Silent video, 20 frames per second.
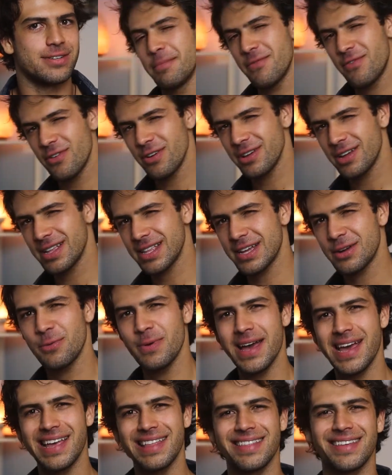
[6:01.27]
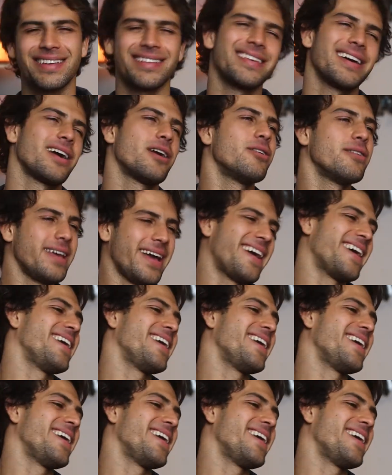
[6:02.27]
Before you click away and think like, oh yeah,